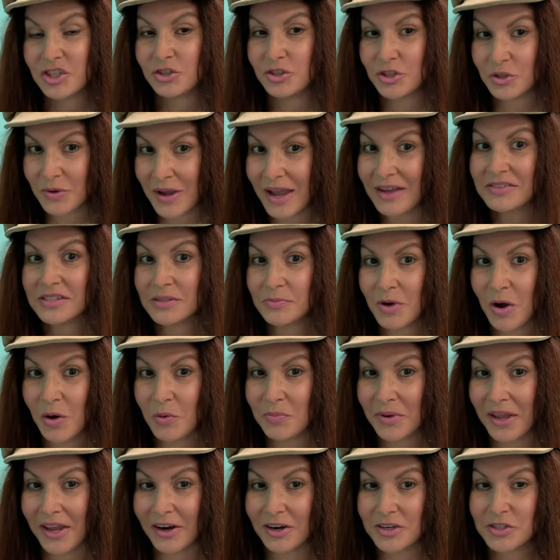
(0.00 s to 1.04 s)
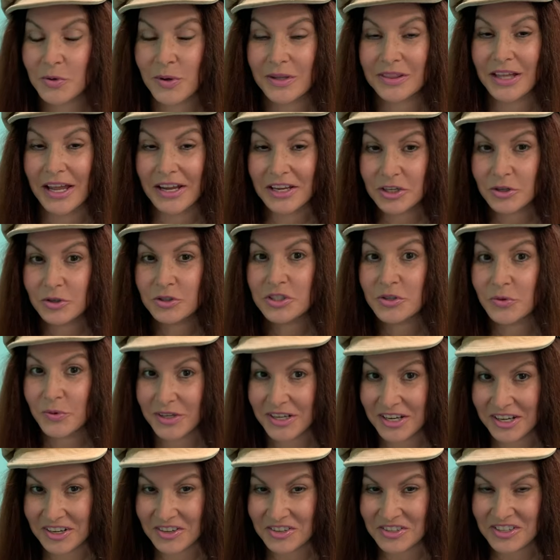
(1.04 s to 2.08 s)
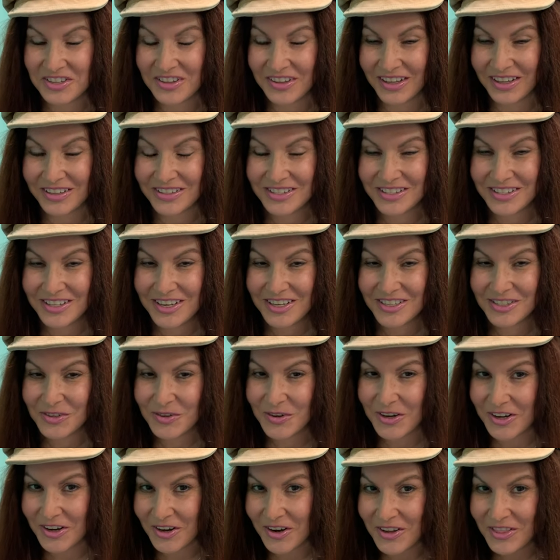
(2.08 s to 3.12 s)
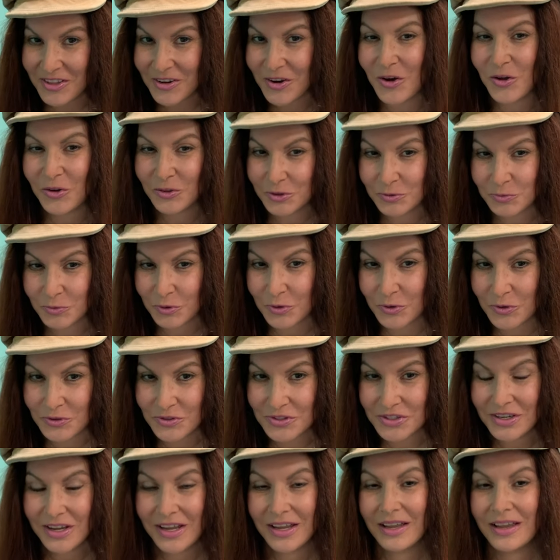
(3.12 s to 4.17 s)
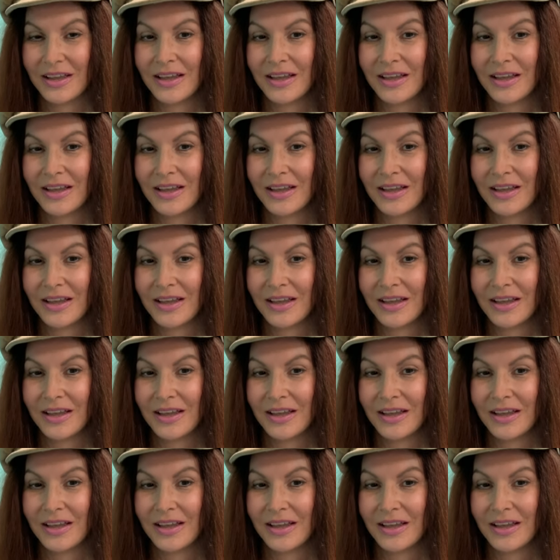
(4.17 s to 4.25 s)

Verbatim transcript: you do have some home care, so I'd like you to adhere to this. So here are the golden rules.